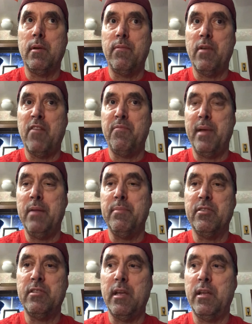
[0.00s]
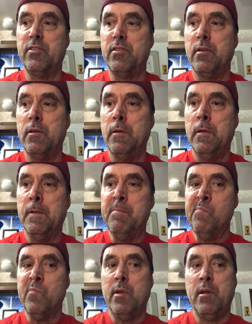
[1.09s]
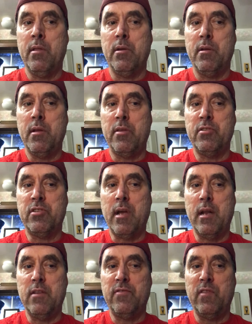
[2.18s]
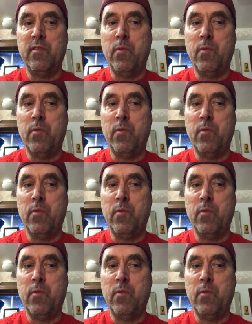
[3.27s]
I've, I've, made mistakes. Another another sign is you